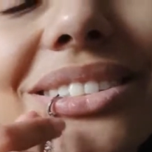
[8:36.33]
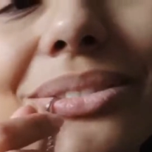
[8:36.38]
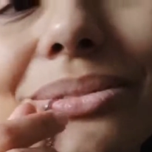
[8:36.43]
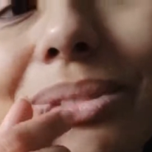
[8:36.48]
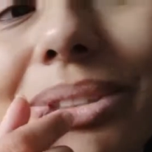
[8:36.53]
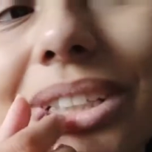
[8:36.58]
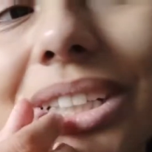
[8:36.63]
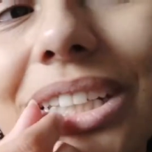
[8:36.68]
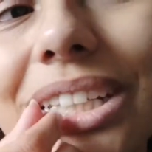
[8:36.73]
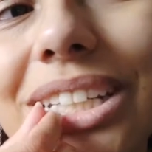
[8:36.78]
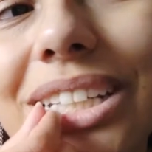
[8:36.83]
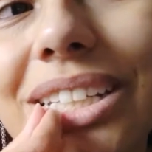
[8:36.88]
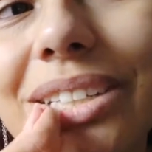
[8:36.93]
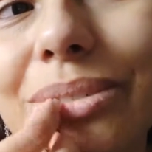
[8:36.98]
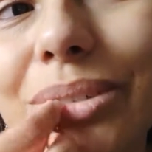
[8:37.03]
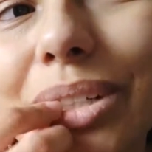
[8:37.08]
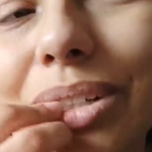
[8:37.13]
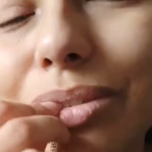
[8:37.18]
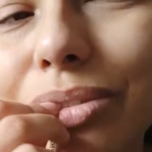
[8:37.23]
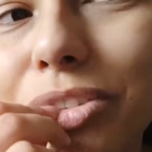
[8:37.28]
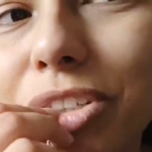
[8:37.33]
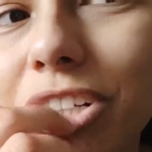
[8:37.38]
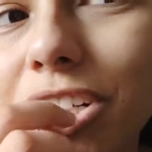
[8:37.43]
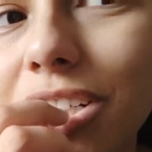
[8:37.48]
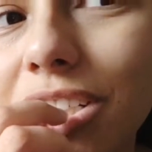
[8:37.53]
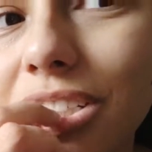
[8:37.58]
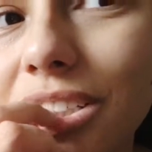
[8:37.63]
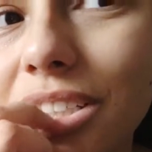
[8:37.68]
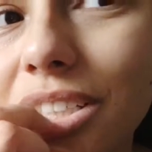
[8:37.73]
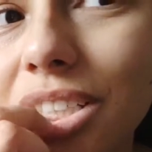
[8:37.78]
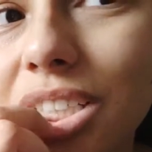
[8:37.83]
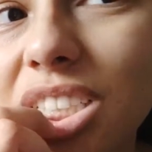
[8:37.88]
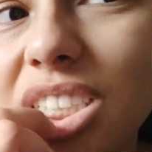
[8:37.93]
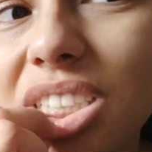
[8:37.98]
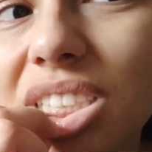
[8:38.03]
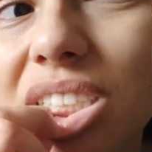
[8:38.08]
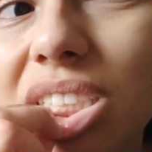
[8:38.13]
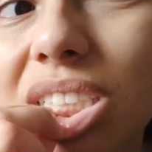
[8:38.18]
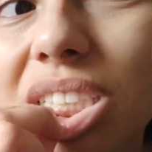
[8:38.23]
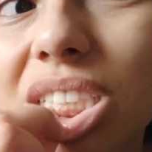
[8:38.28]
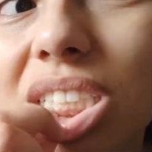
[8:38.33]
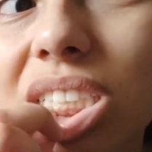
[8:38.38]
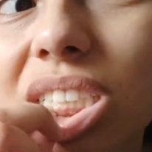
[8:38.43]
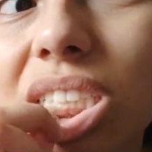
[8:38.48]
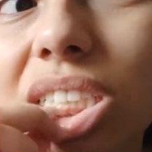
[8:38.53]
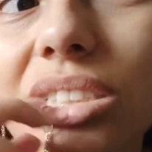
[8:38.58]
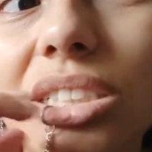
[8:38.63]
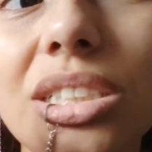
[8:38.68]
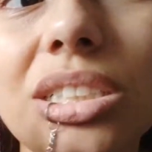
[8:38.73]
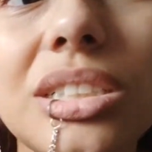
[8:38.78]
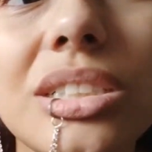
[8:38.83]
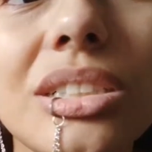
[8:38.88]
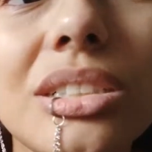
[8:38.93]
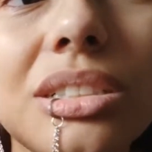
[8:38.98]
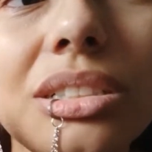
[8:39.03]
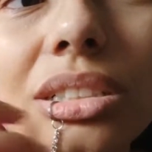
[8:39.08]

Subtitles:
but it won't fall as long as you are in it.